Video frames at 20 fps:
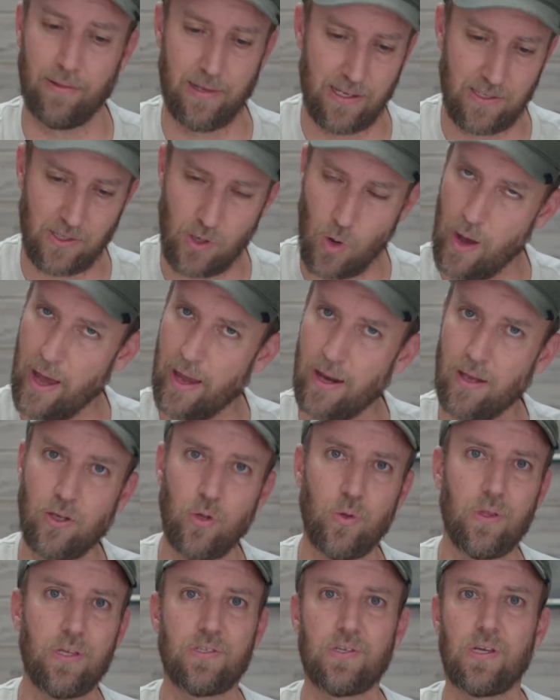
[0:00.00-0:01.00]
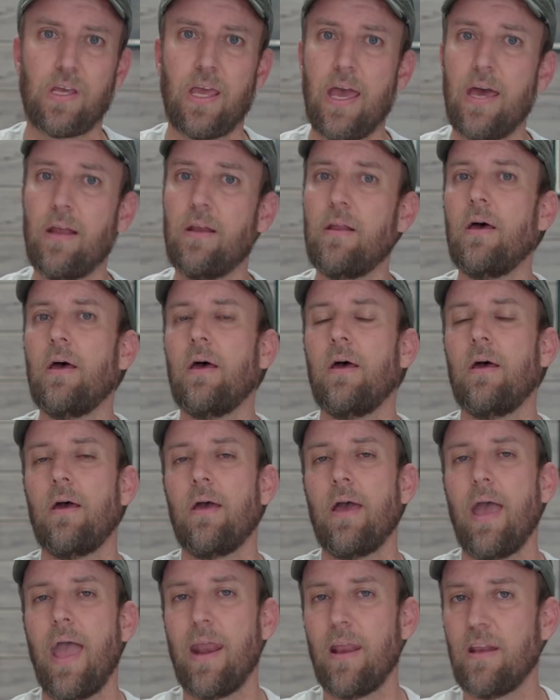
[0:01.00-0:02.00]
let's go ahead and do this again.
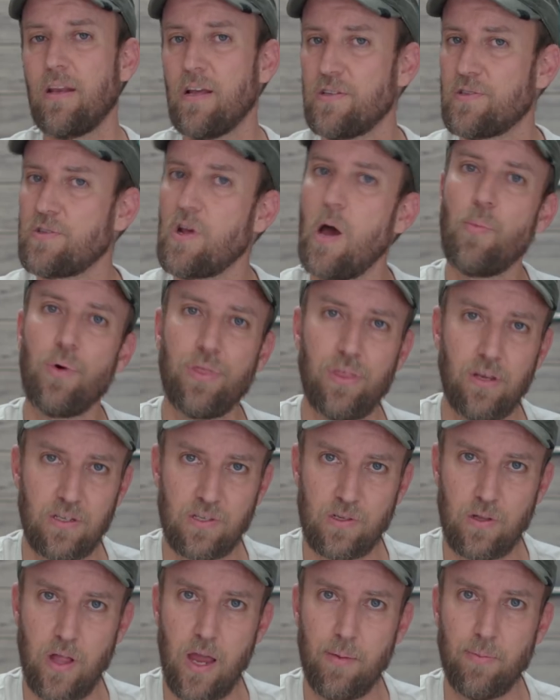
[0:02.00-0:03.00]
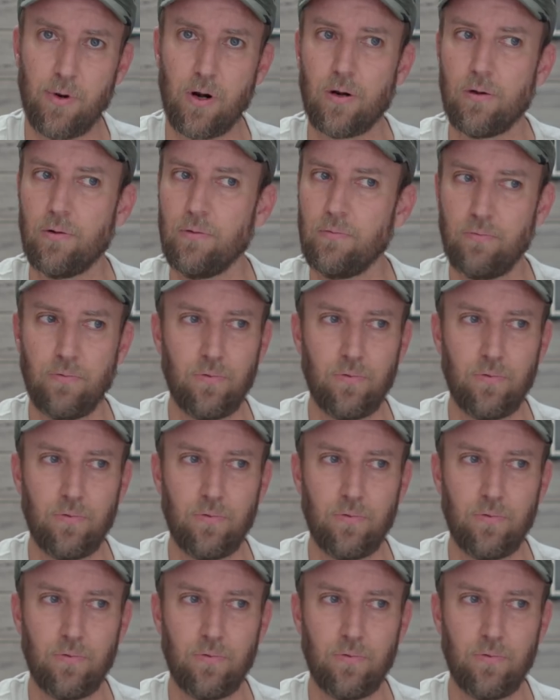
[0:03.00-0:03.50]
And it does come with a disclaimer.